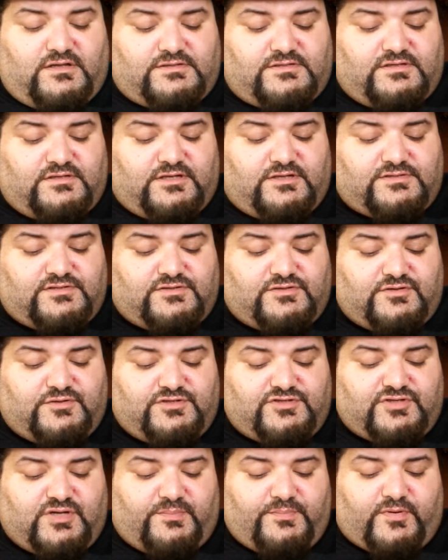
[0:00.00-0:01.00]
It's a
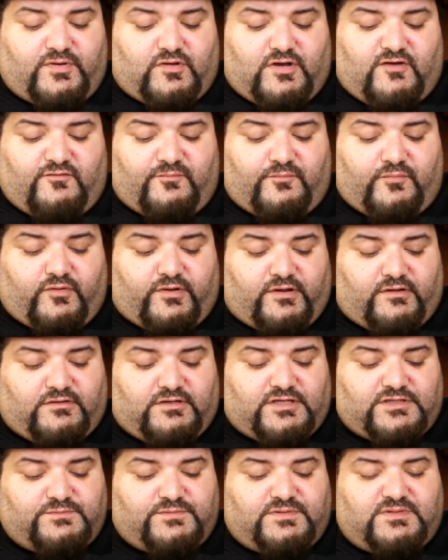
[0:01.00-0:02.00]
good jumping off point,
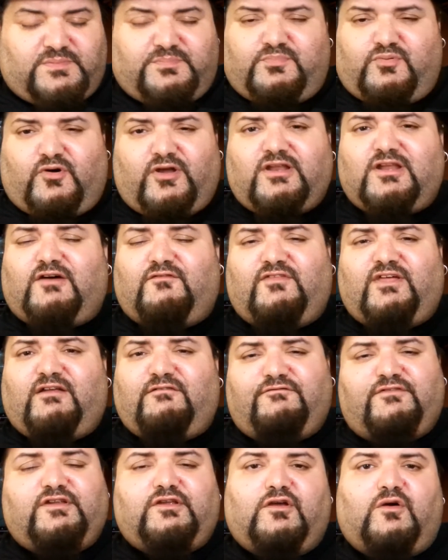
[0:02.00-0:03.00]
and that's what the point of
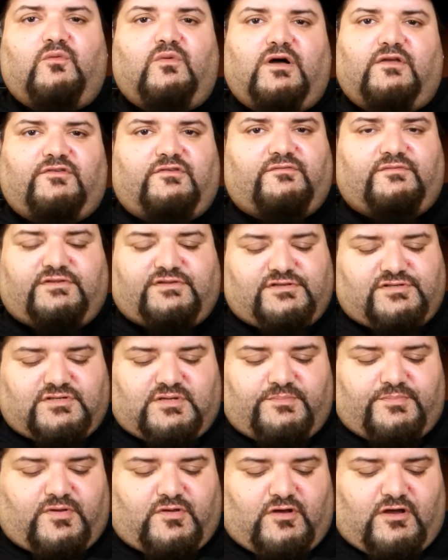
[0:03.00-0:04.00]
that video was. It was a
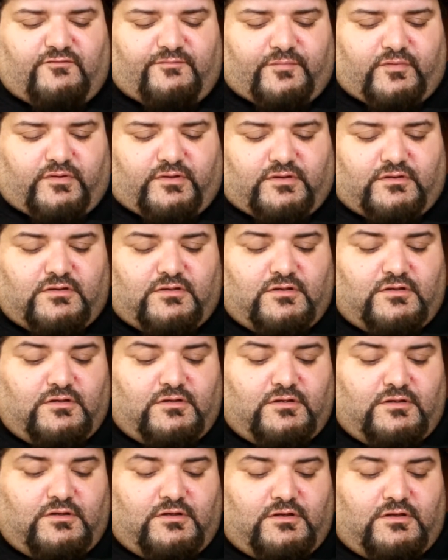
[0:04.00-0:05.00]
jumping off point.
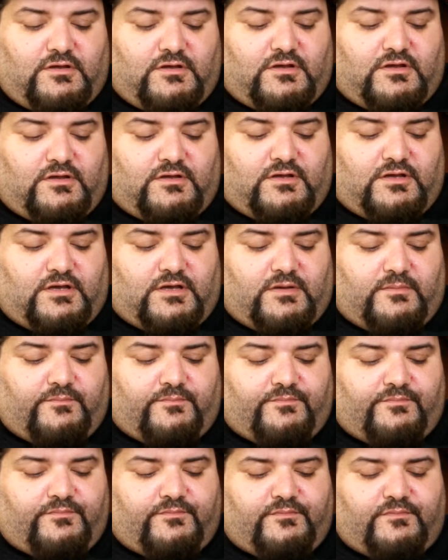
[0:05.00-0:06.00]
And
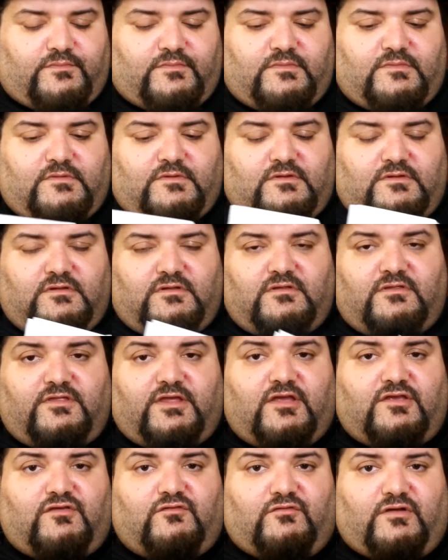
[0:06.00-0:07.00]

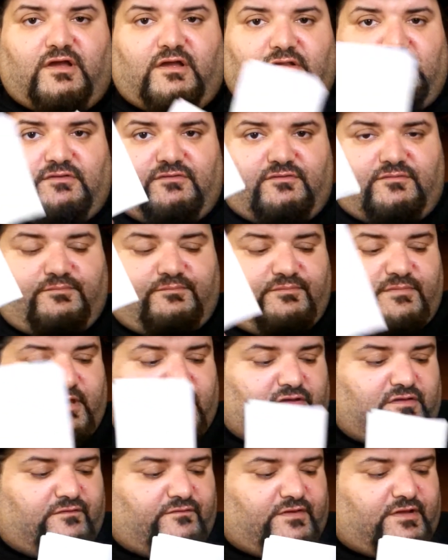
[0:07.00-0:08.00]
thank you, Ryan.
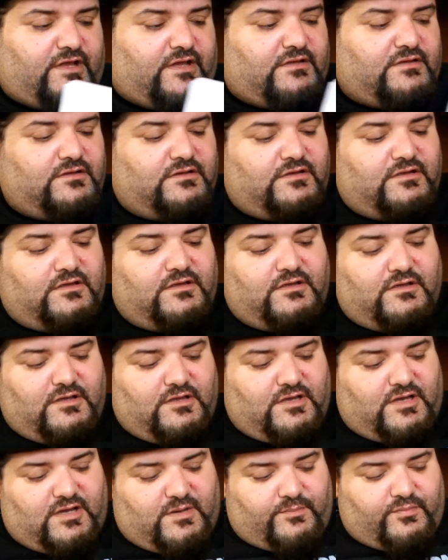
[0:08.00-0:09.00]
Thank you for that.
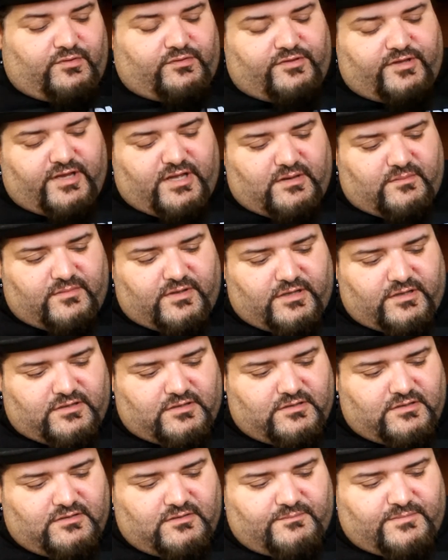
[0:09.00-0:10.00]
I'll put that in
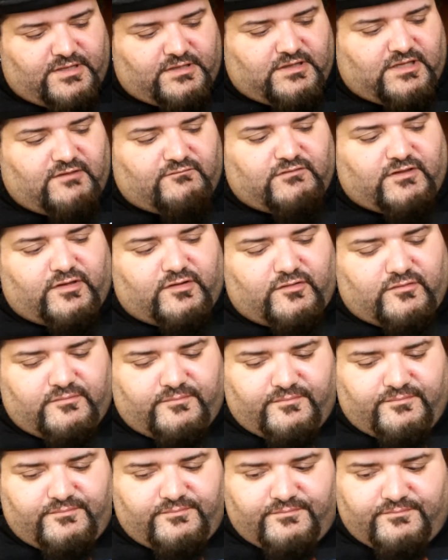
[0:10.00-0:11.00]
my love letter,
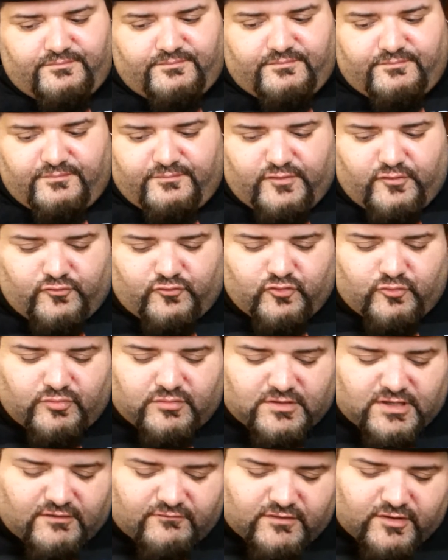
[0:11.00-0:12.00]

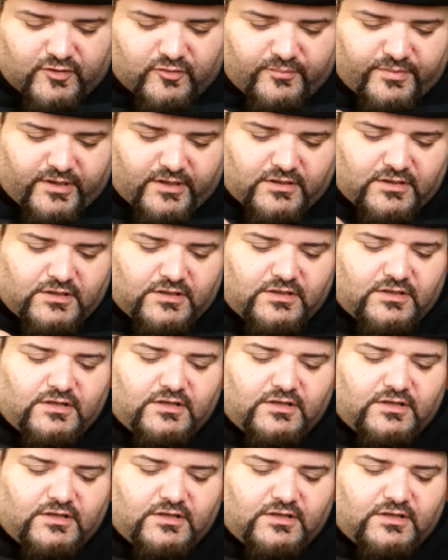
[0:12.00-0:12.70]
YouTuber love letter bin.